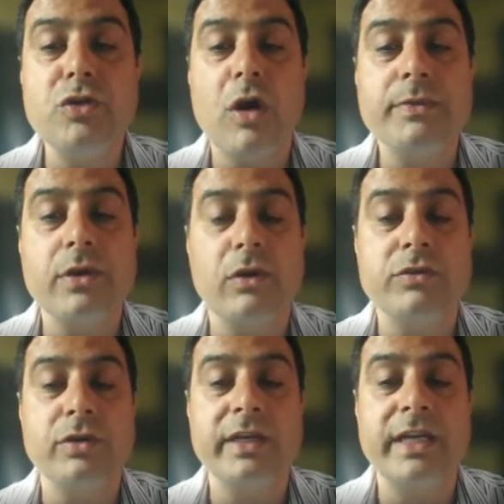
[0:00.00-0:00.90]
jobs are
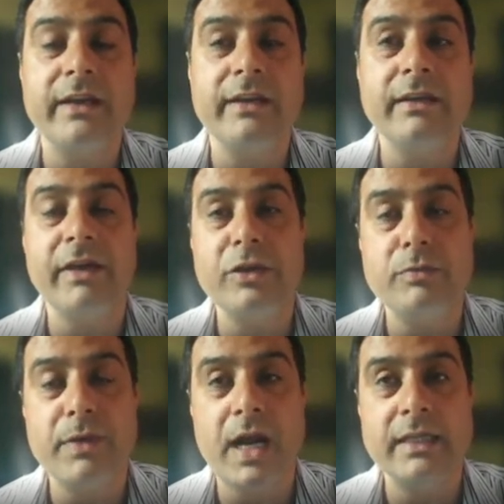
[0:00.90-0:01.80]
also created. When
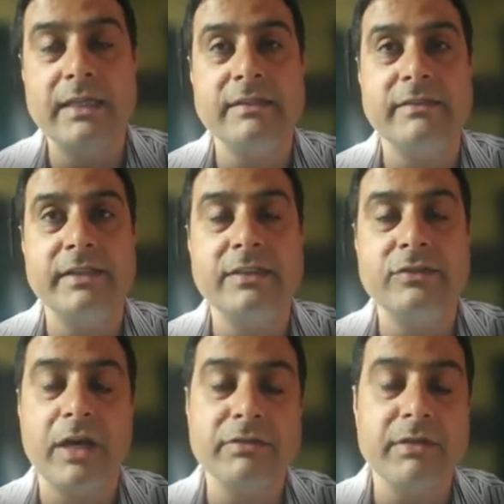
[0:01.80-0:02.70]
you plant these trees,
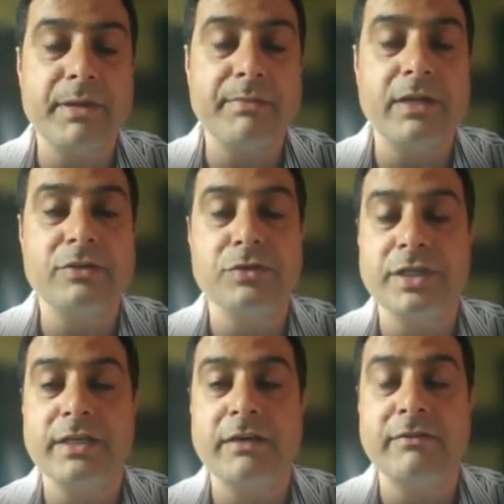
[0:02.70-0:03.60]
we have some people
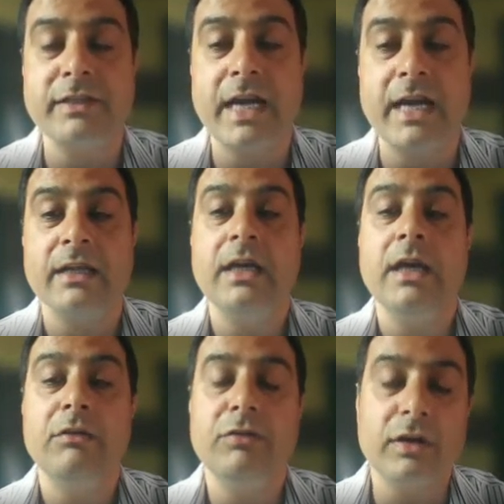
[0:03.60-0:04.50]
associated with that
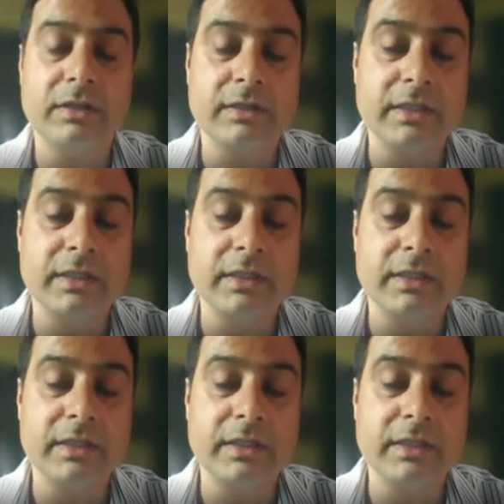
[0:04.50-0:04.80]
for